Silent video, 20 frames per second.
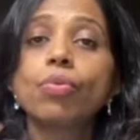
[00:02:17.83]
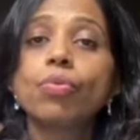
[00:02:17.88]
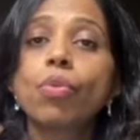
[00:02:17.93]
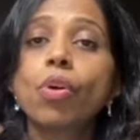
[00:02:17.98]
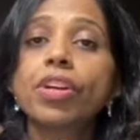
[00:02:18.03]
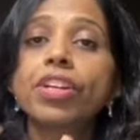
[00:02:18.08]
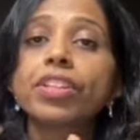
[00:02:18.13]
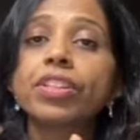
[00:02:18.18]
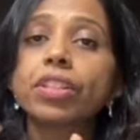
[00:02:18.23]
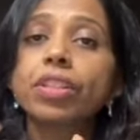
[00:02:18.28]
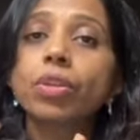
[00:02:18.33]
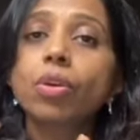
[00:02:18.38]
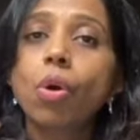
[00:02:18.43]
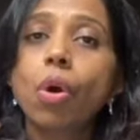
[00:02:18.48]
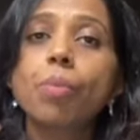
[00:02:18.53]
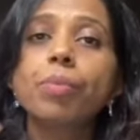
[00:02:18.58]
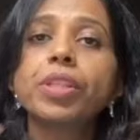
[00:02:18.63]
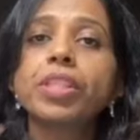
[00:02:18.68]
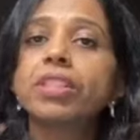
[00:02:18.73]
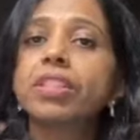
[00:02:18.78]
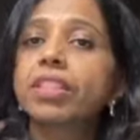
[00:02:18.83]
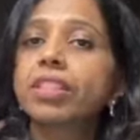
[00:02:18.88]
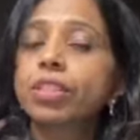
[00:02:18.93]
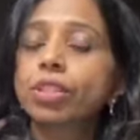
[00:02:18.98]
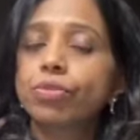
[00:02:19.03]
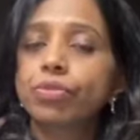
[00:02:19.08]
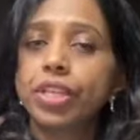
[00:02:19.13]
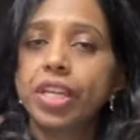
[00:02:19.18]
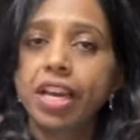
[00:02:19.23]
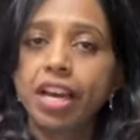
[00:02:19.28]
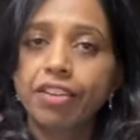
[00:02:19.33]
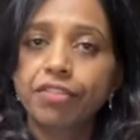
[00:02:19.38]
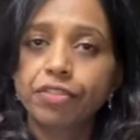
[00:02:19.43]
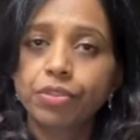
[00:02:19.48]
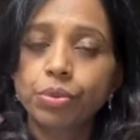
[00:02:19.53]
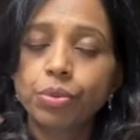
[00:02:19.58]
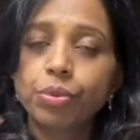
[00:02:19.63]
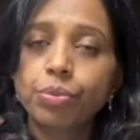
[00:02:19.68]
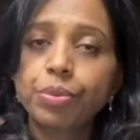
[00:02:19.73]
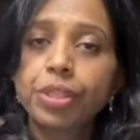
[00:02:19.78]
what are the common things we
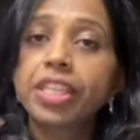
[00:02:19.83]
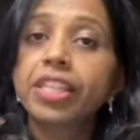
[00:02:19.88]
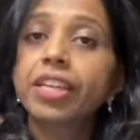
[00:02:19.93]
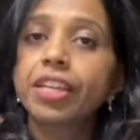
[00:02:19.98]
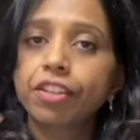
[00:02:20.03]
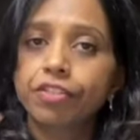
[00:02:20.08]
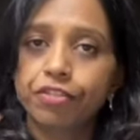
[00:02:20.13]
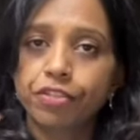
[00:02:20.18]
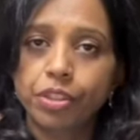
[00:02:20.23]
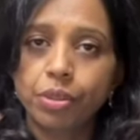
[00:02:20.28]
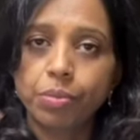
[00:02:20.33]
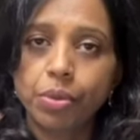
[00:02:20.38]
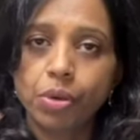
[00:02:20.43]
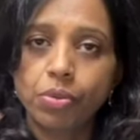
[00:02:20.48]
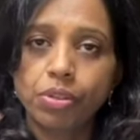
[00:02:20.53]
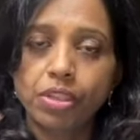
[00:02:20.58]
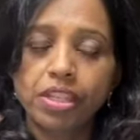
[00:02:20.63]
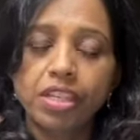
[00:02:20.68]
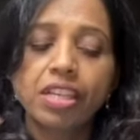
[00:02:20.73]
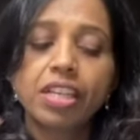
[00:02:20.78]
have to be careful about?